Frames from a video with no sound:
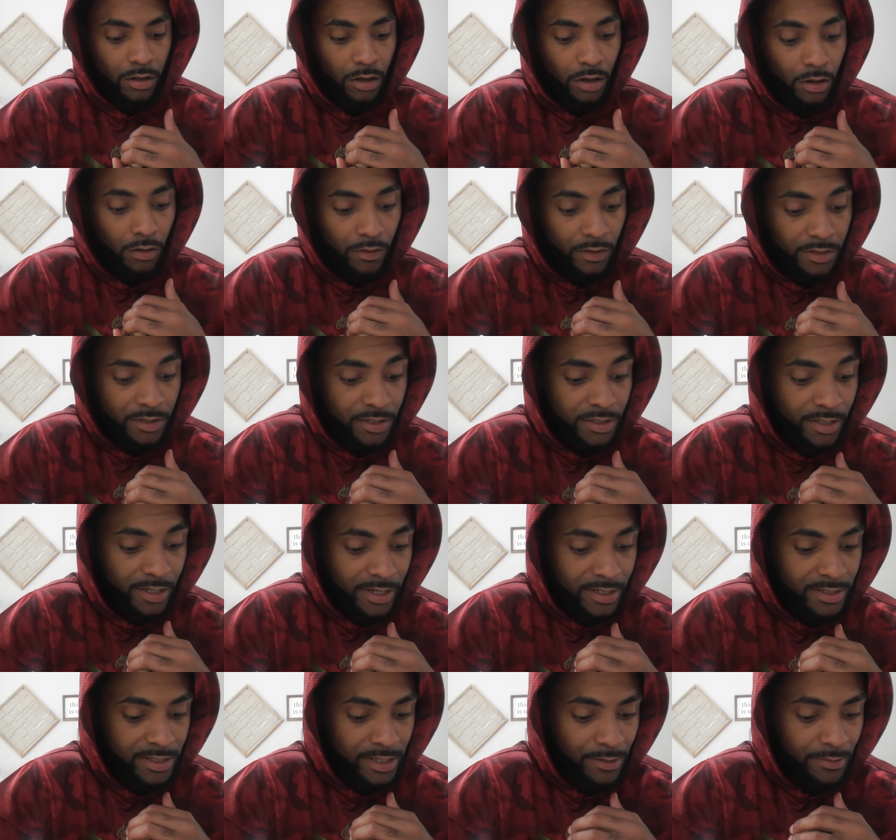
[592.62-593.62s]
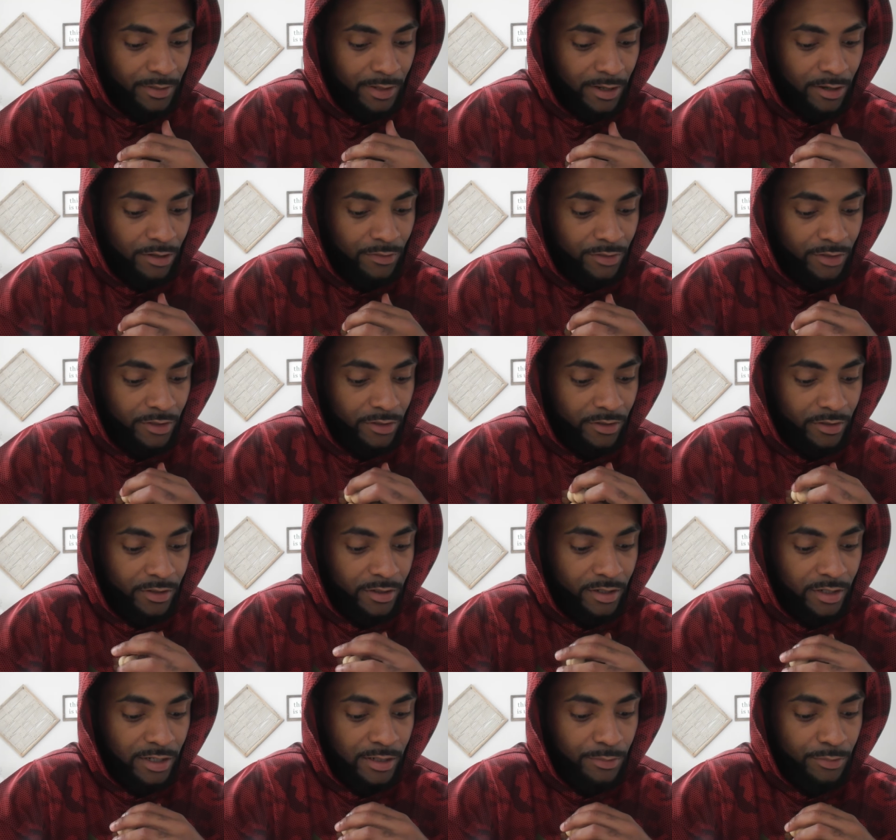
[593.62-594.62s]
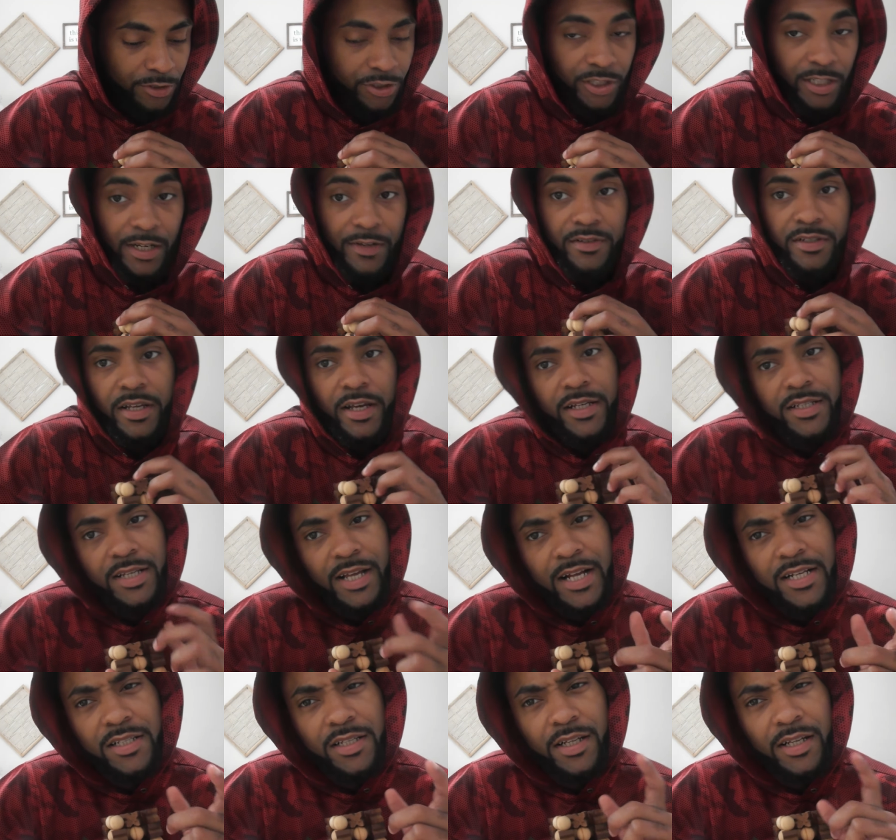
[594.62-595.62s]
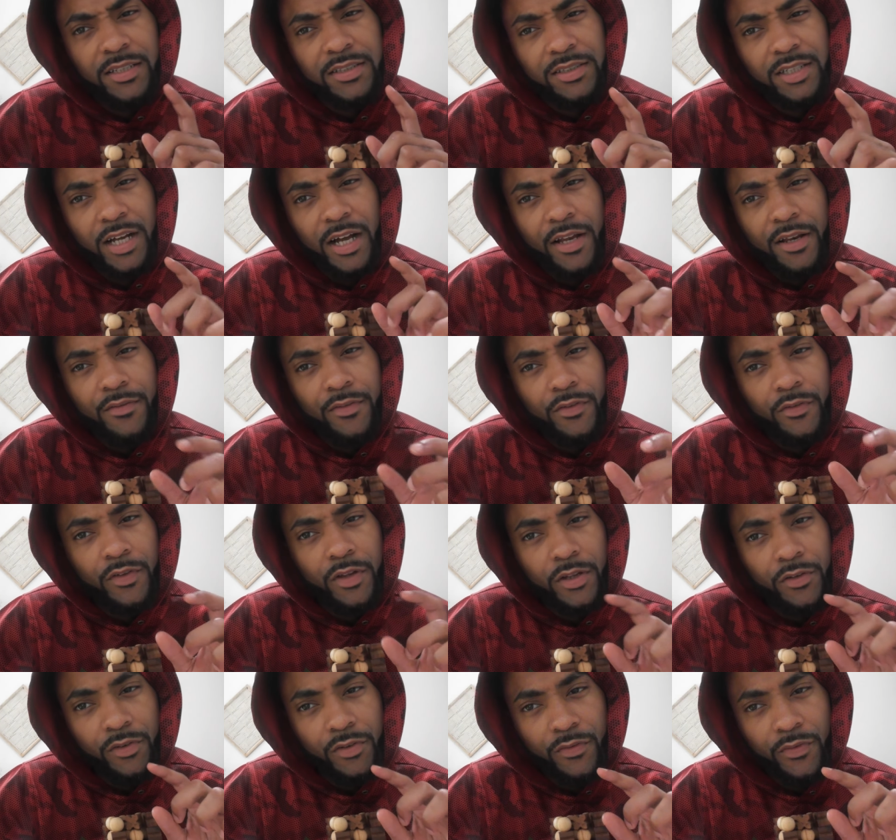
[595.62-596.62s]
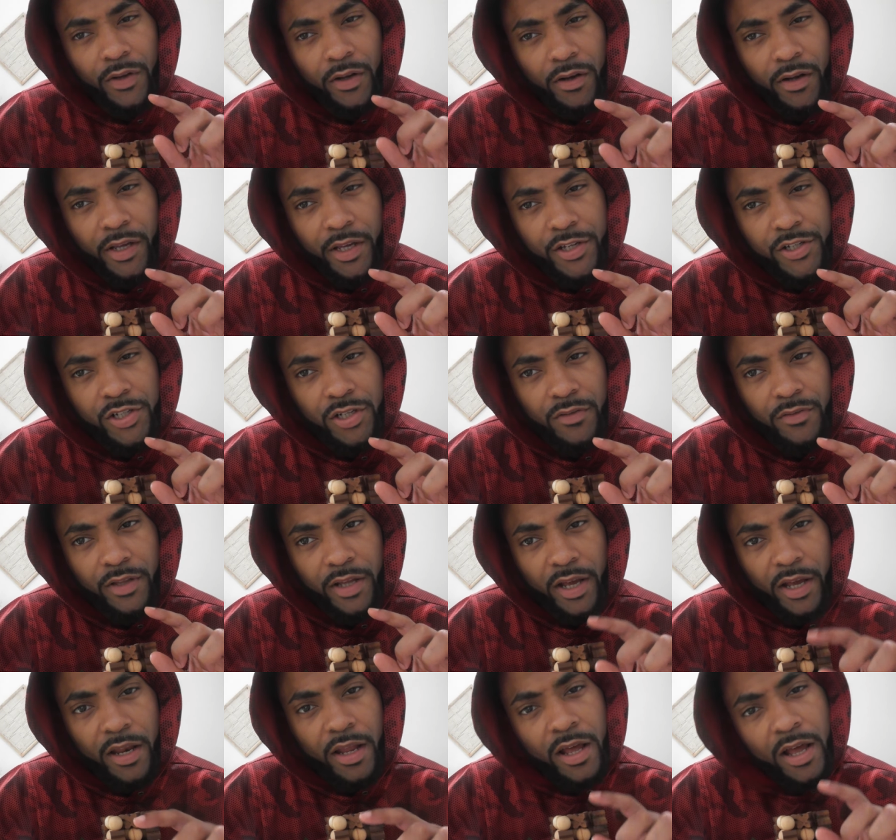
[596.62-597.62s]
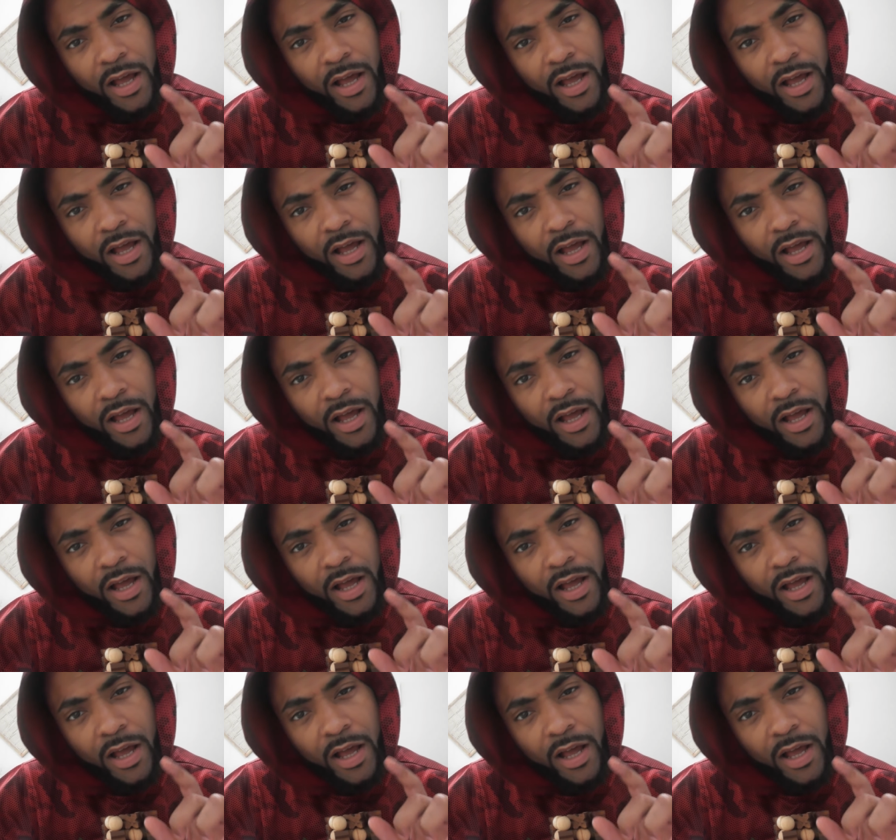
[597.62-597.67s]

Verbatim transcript: Oh, I just asked that one. How often do you think a couple should have sex? Actually, that's kind of a different variation of that.